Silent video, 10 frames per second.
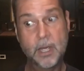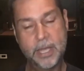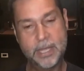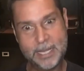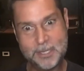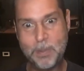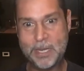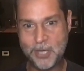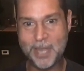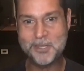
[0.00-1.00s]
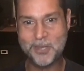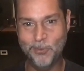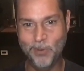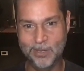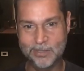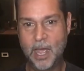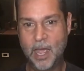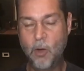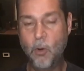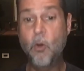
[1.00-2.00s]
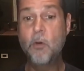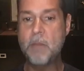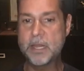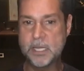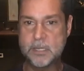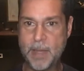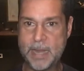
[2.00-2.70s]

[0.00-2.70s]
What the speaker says: Okay, that's a big change to the world. Or money center